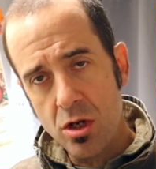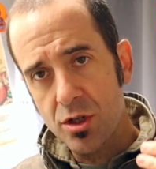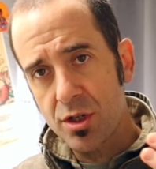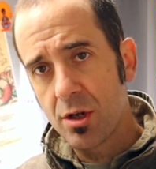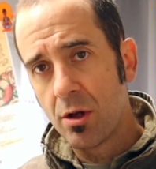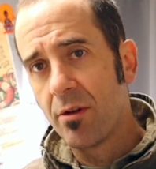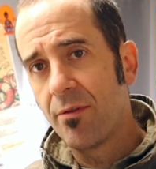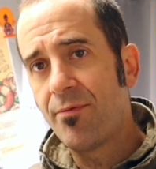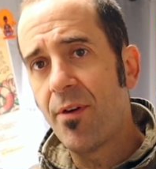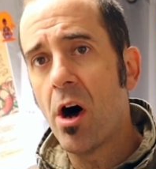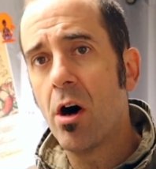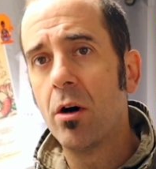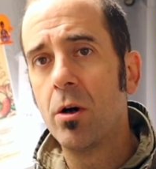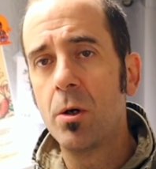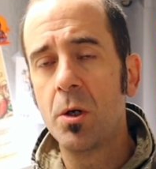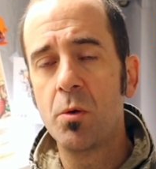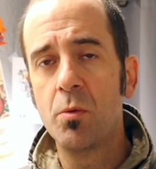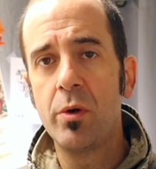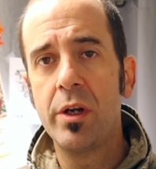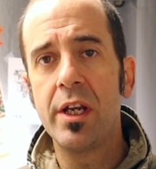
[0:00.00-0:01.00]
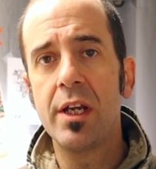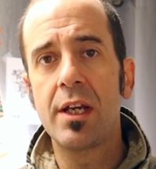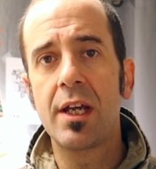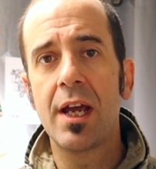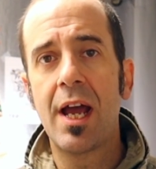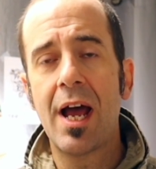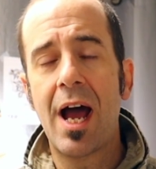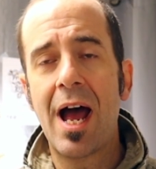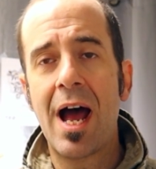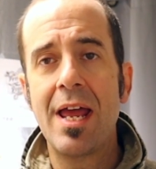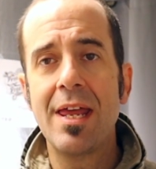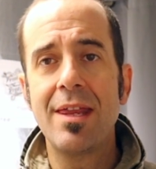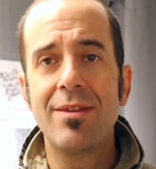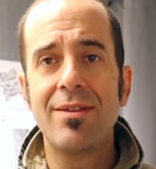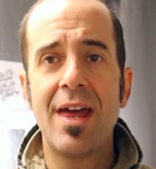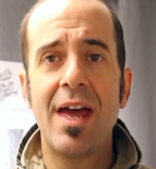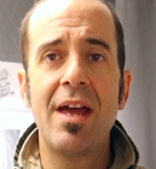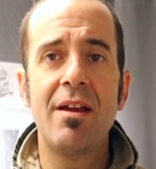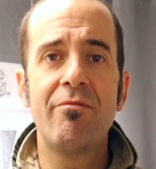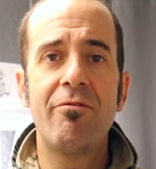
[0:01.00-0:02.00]
So the following week, I
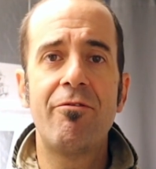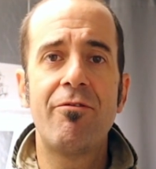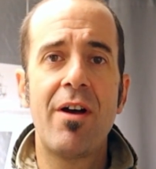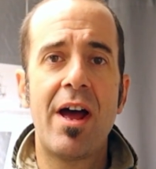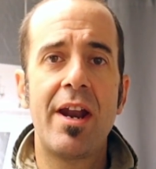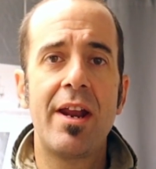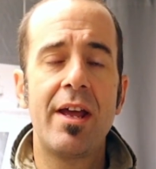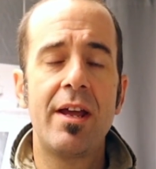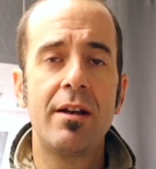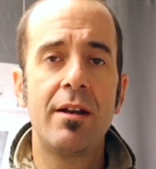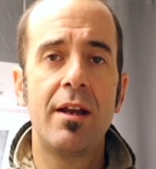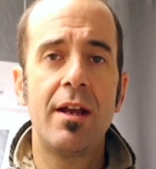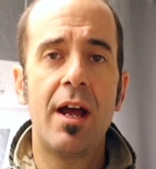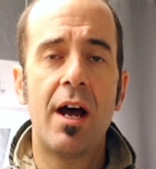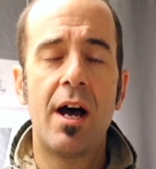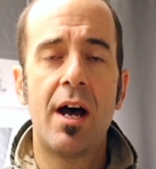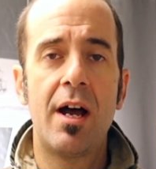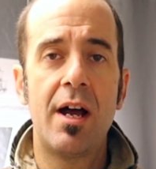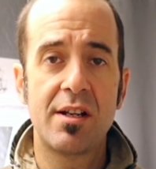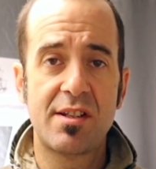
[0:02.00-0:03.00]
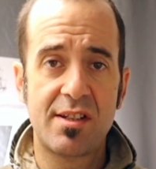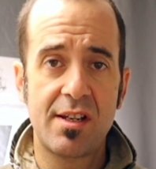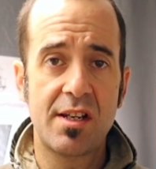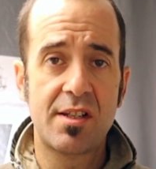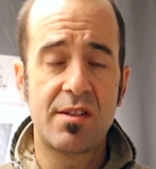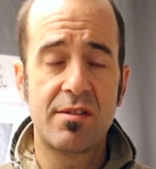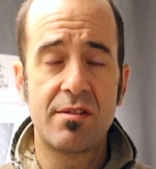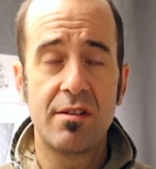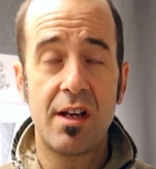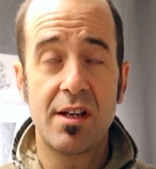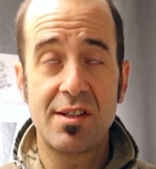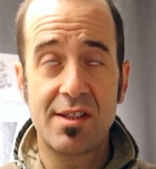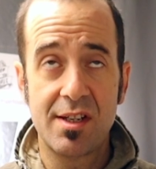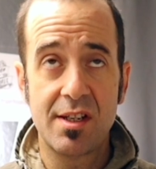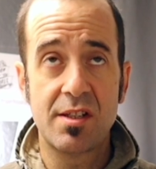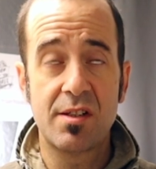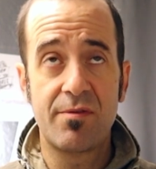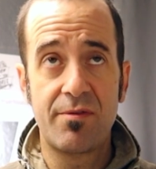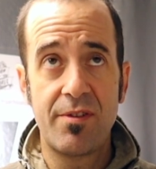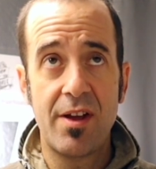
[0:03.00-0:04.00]
then fed it,
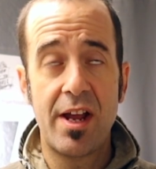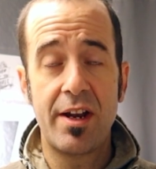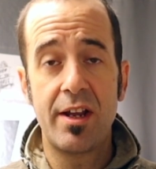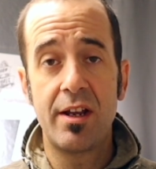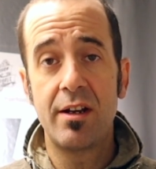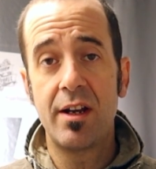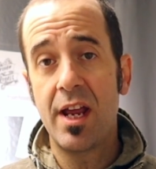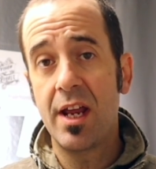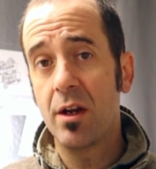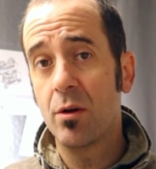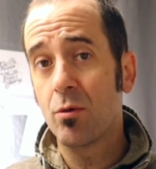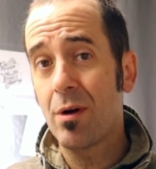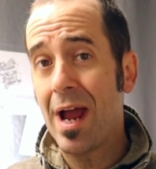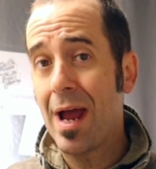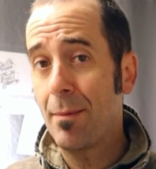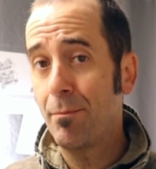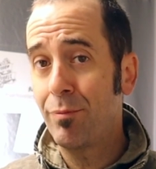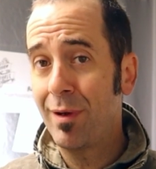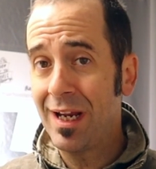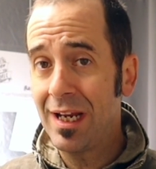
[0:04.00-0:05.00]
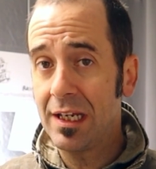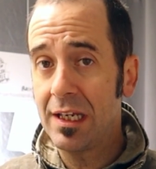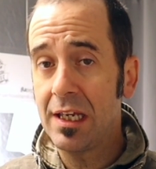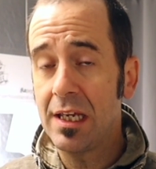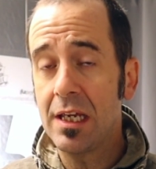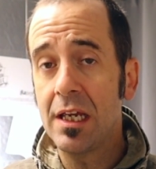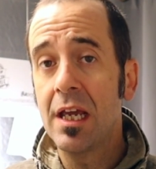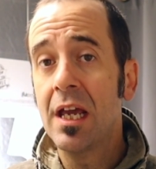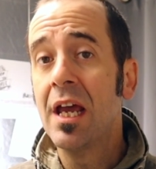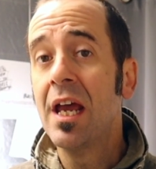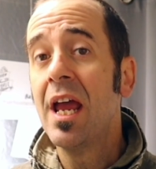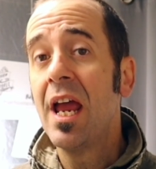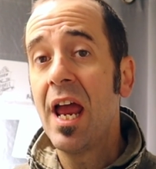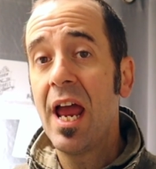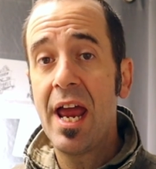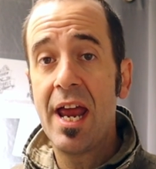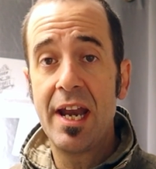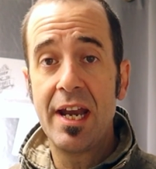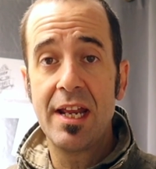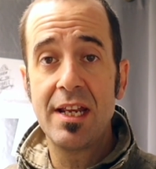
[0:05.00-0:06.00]
assist fed it a rat pinky,
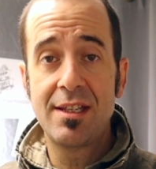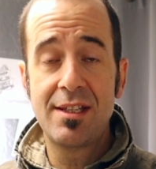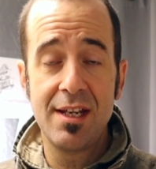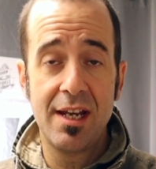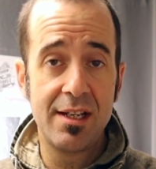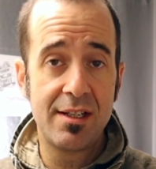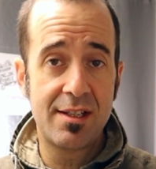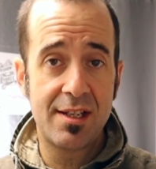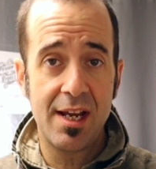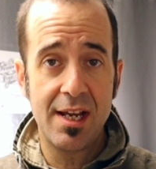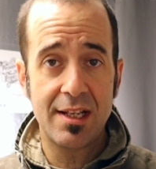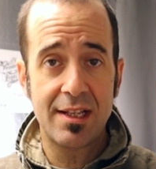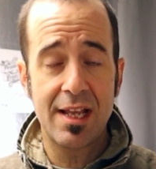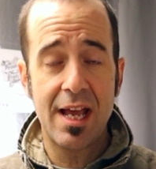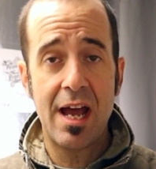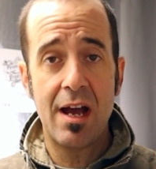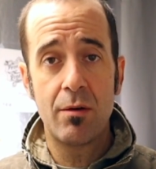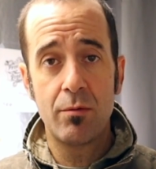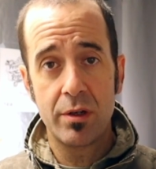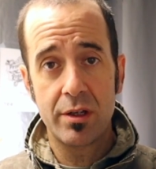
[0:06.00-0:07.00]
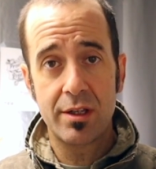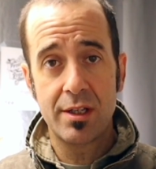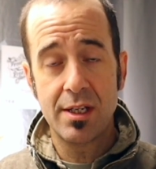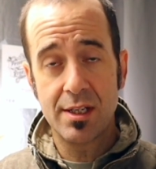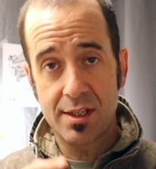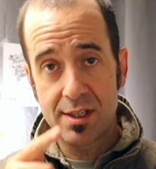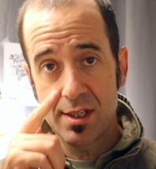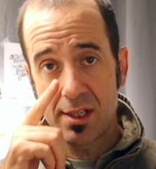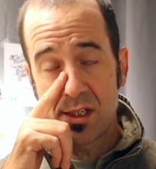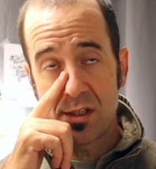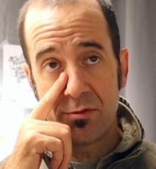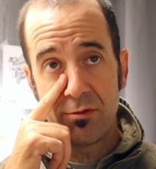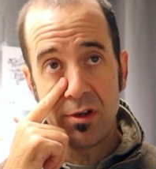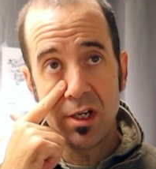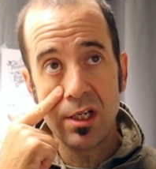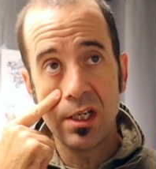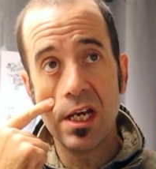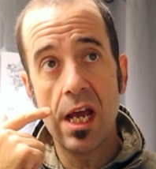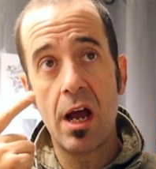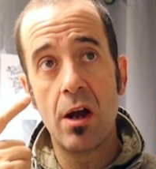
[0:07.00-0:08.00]
and it did take that with the assist
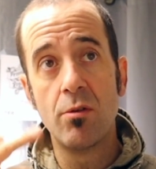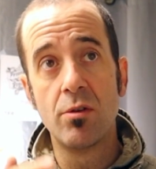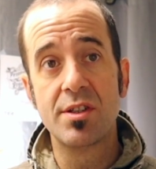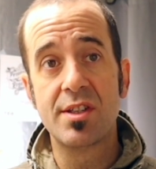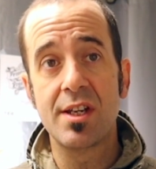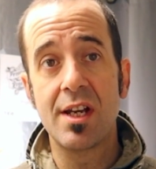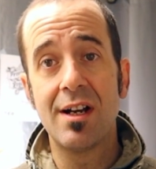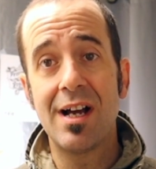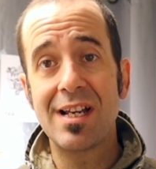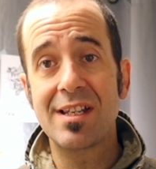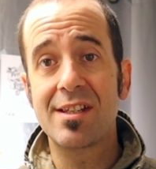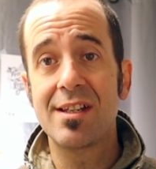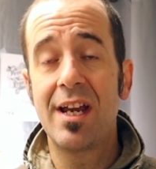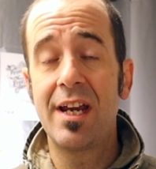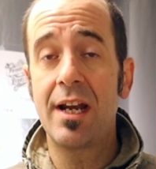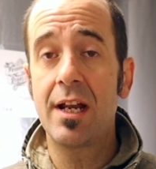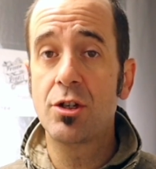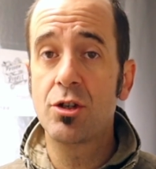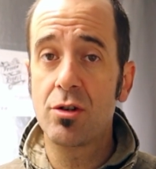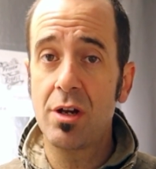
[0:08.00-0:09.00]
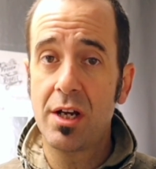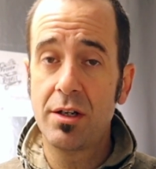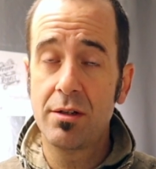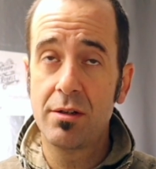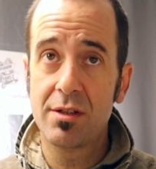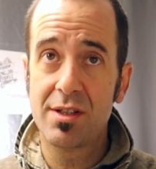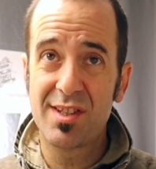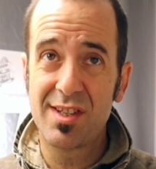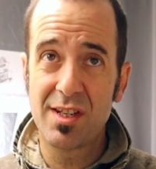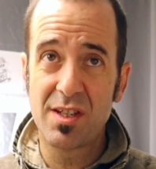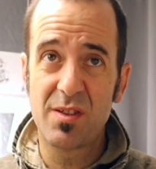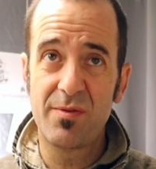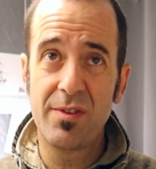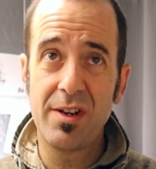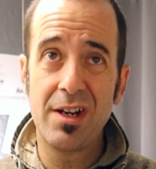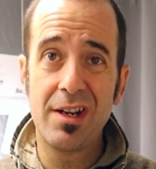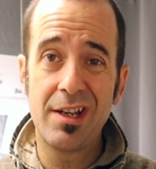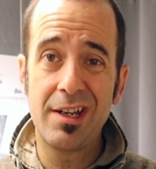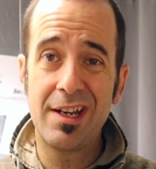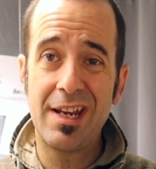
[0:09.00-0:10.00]
feed. Now I will say last night I tried to assist
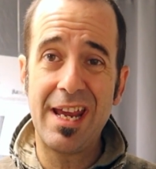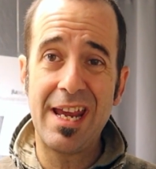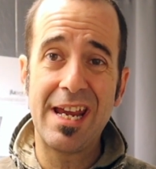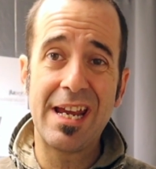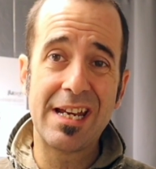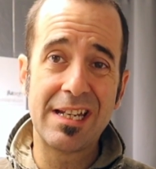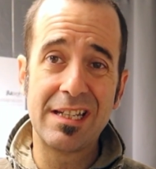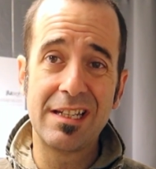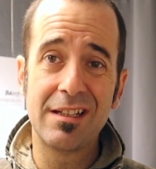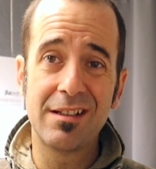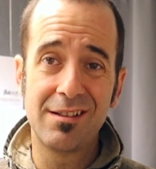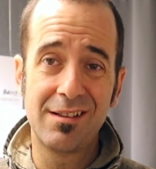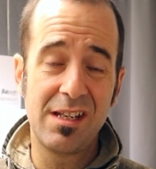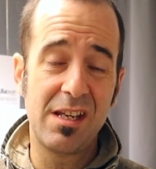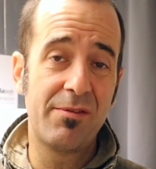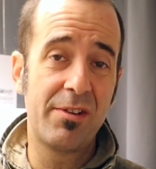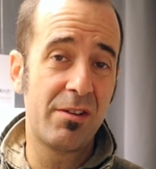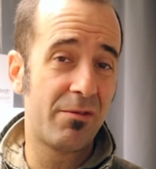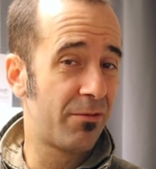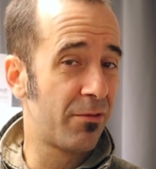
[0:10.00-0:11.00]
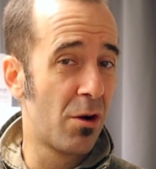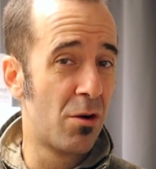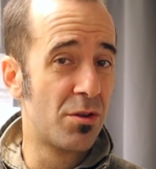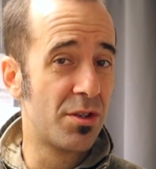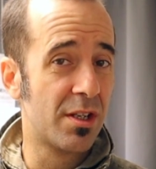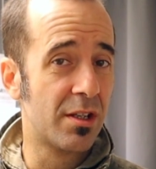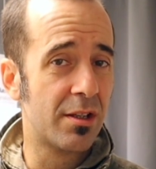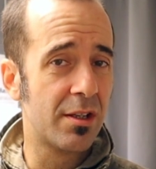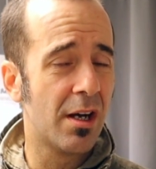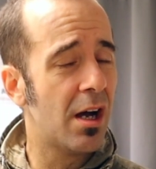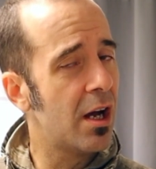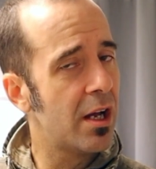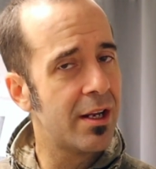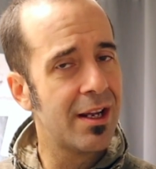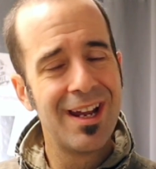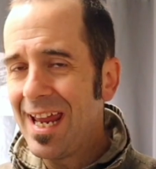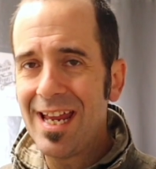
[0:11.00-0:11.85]
feed it and leave it frozen thawed.